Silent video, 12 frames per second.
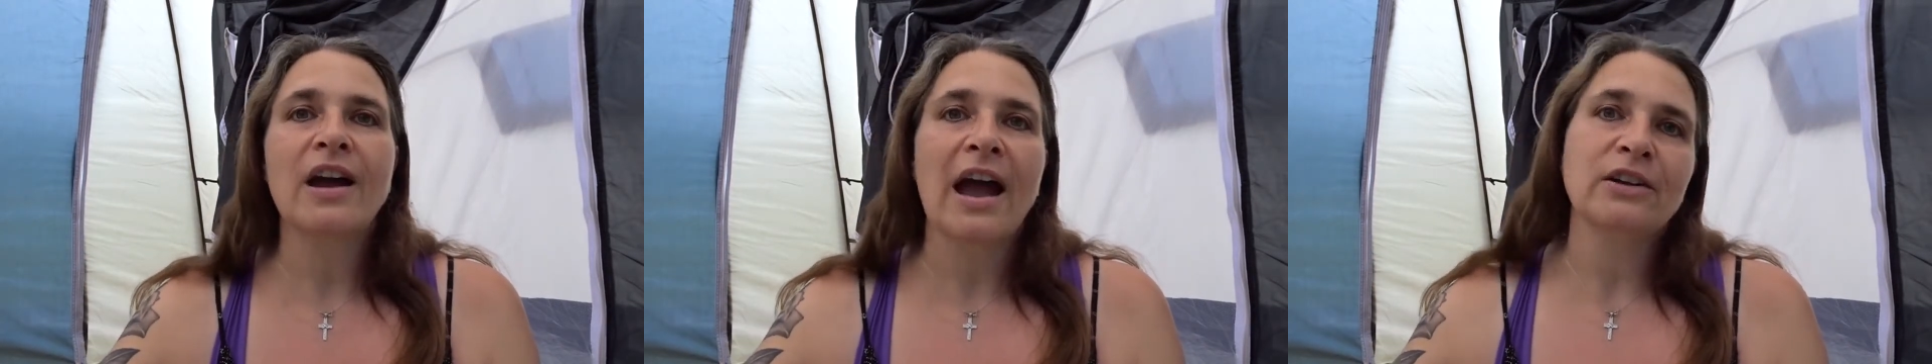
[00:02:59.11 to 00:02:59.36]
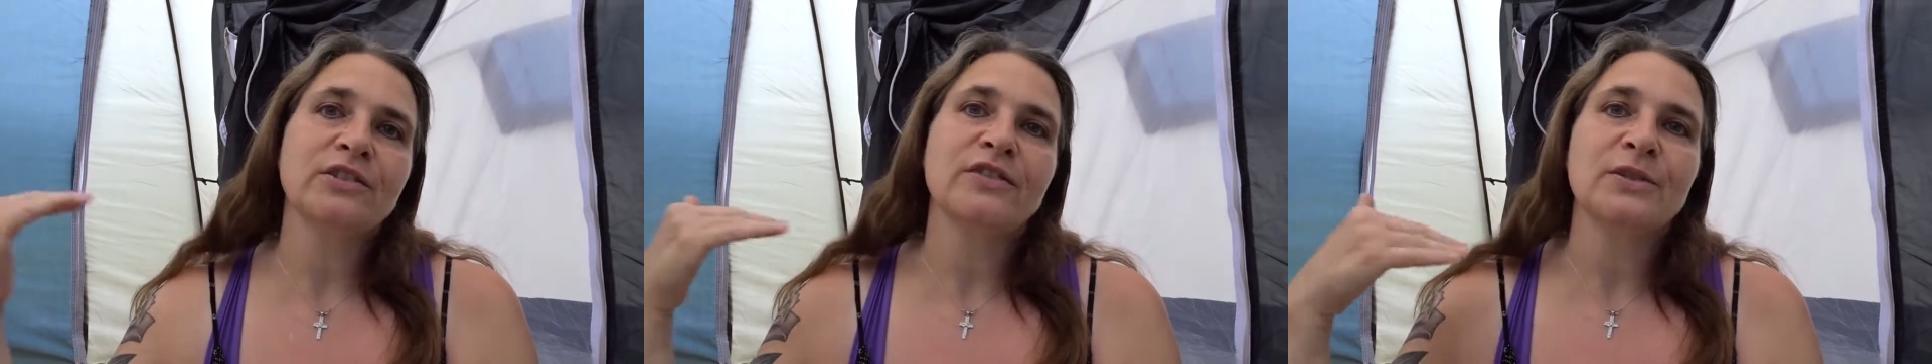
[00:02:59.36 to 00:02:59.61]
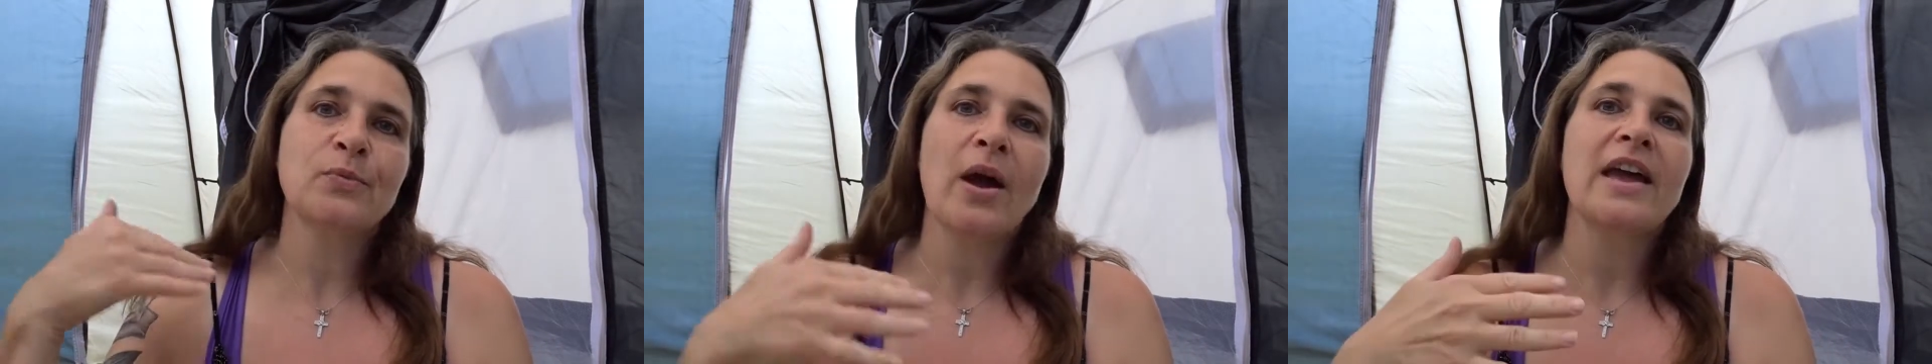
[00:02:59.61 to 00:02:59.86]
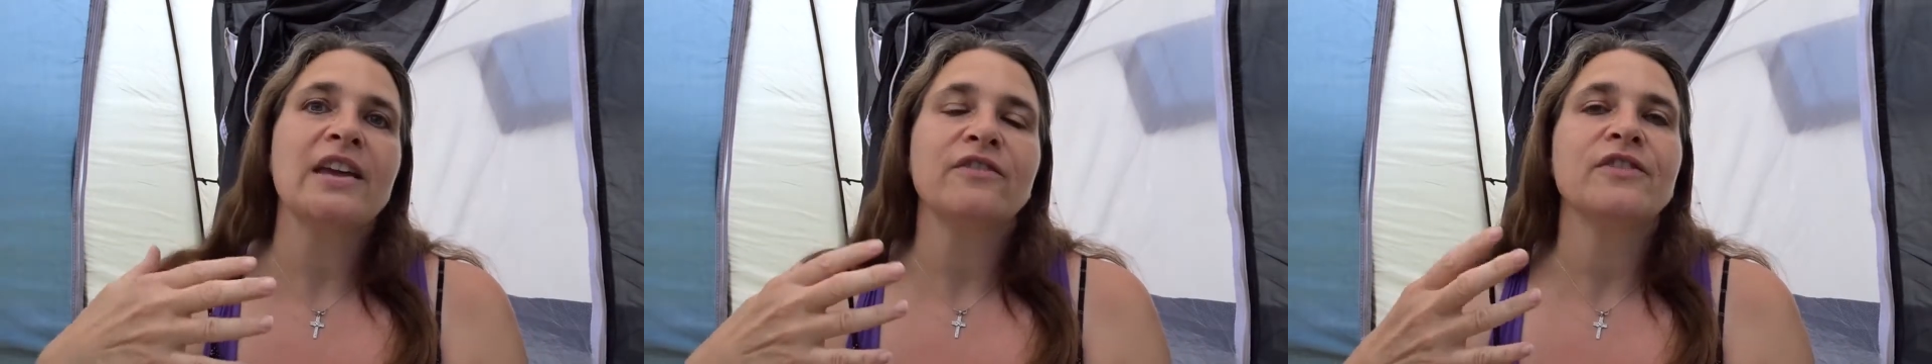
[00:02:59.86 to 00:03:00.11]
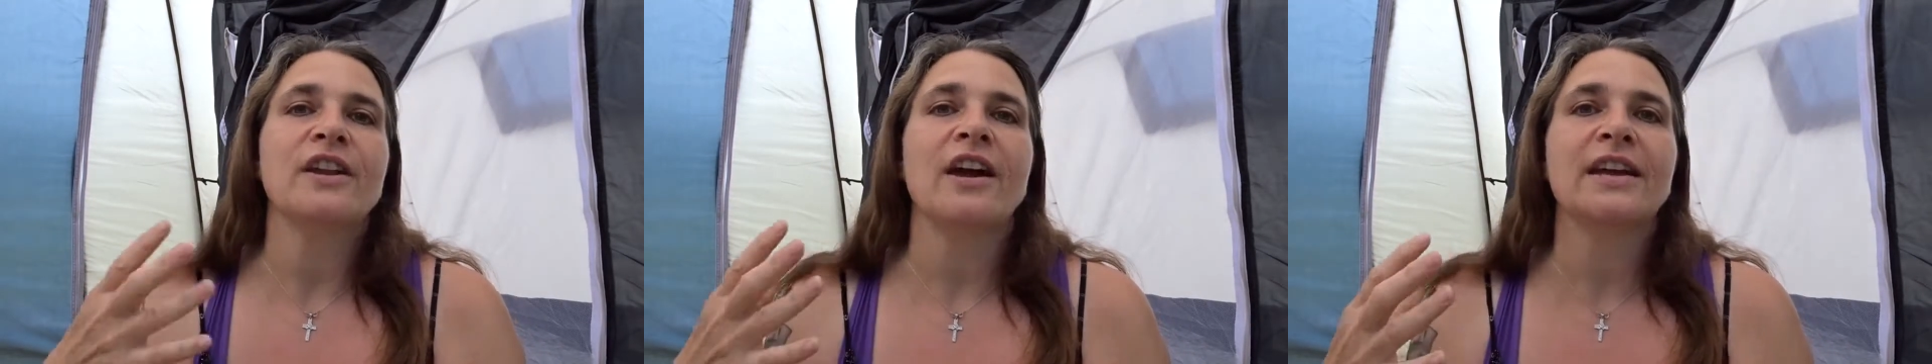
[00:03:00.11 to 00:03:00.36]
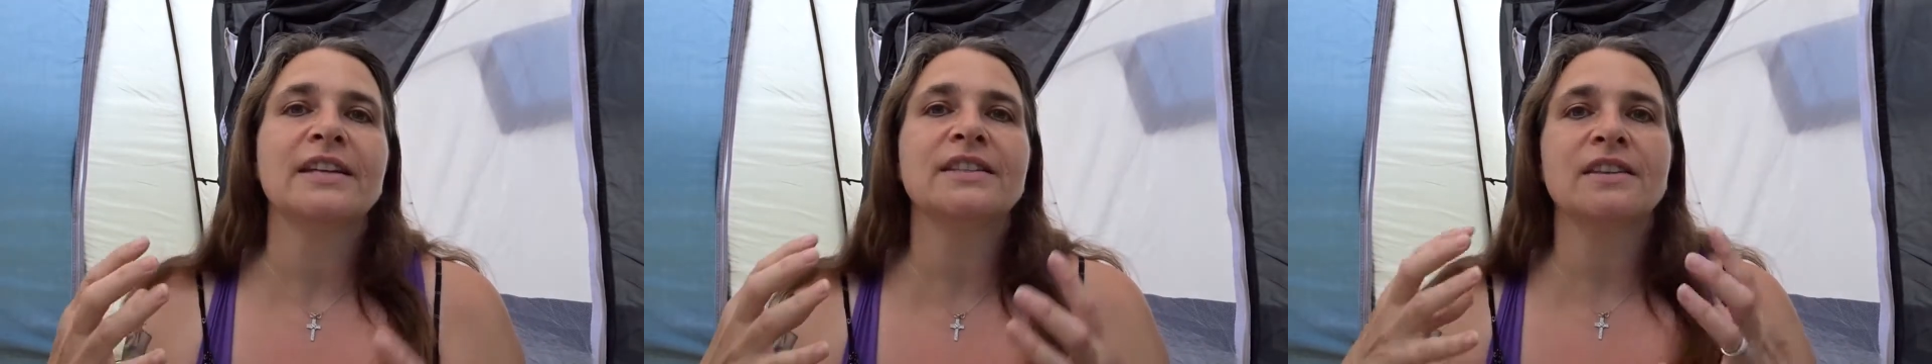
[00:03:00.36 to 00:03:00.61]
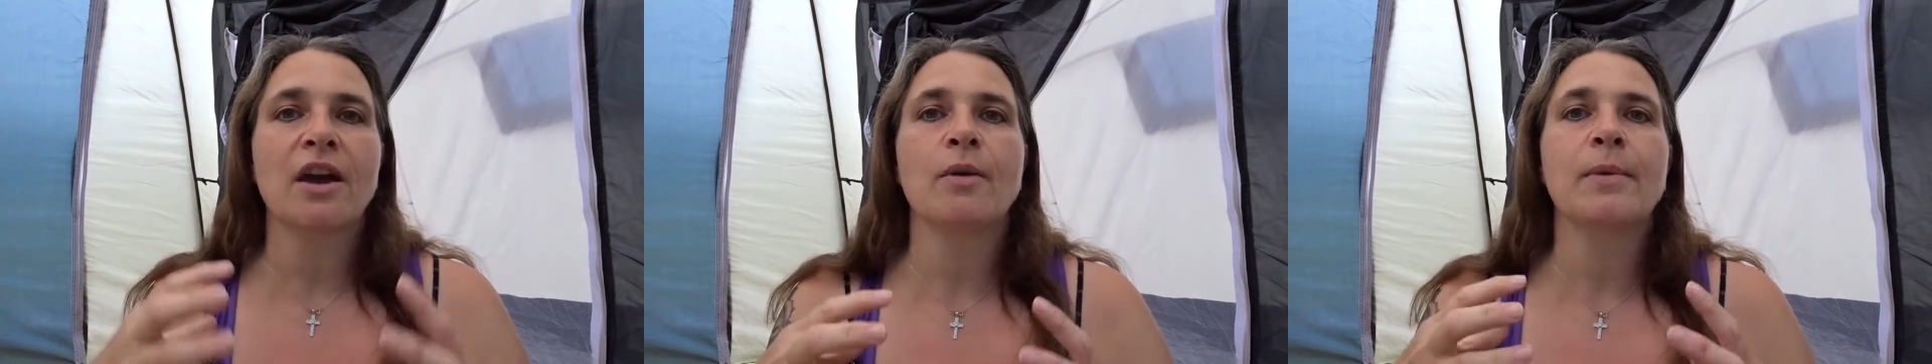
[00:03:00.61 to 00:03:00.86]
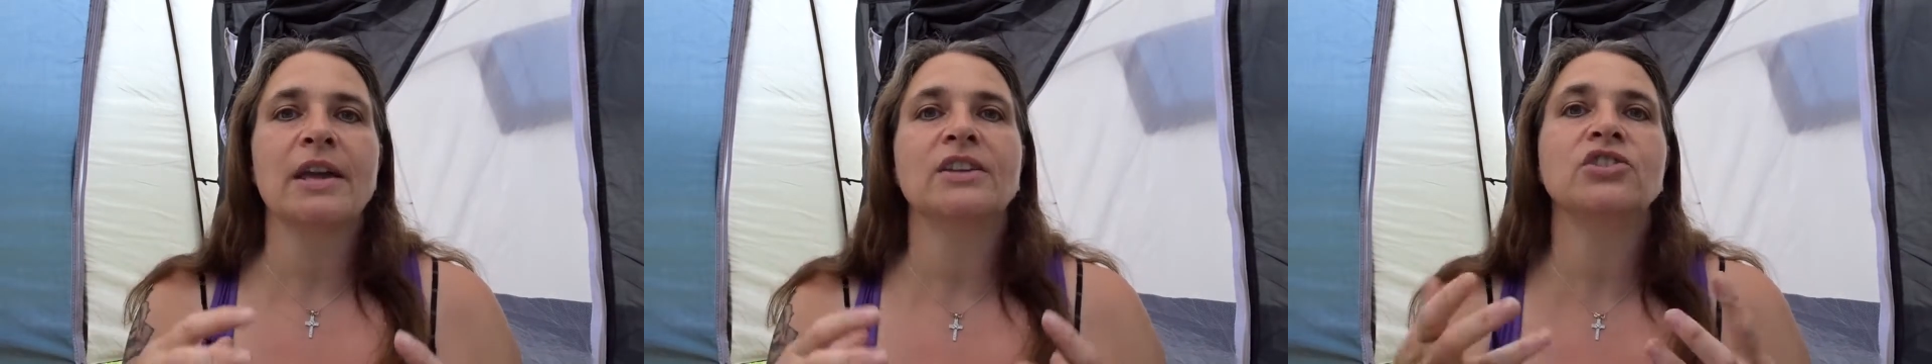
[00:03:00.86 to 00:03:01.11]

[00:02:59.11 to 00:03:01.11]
out of his way, if you like, to come here